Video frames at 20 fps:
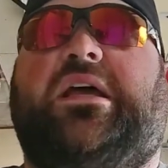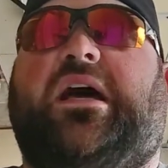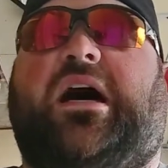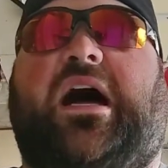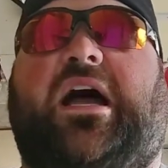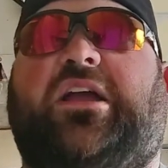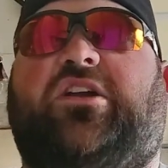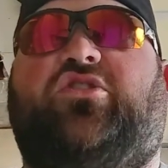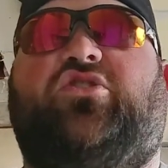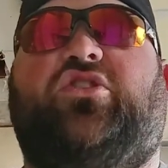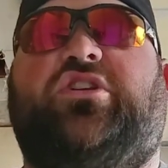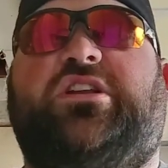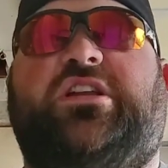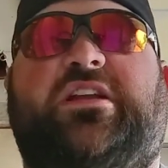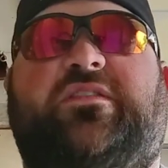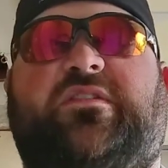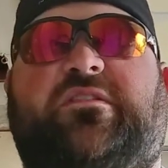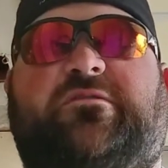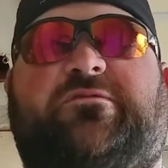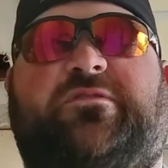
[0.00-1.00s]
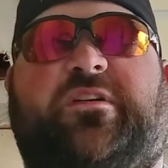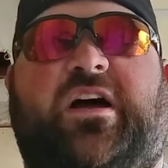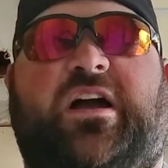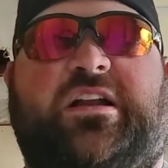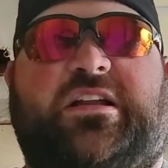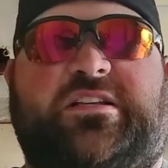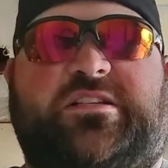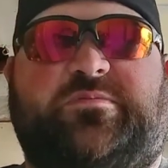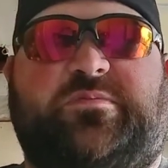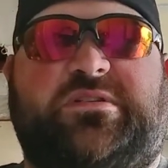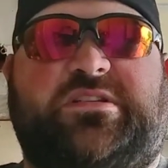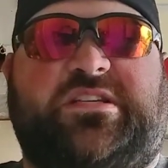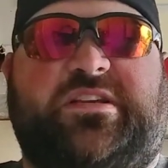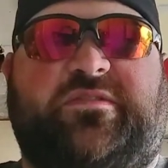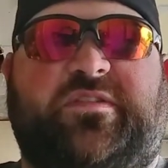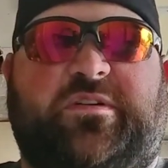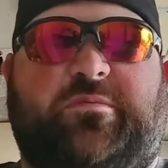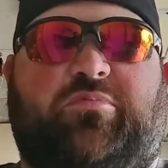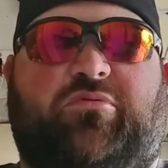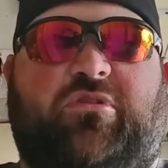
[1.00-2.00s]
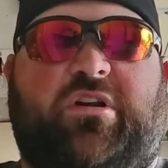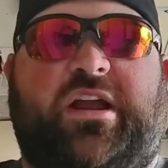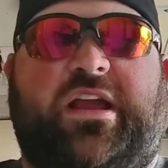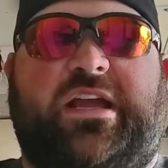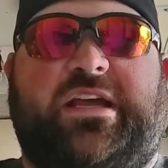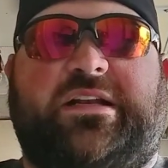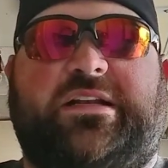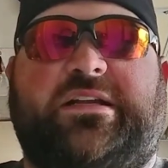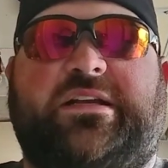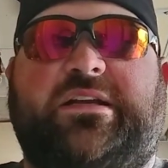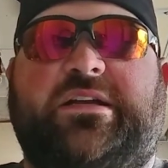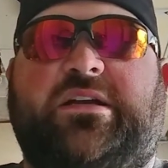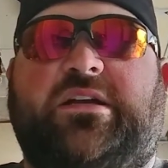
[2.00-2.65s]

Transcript: I couldn't even find a specific brand,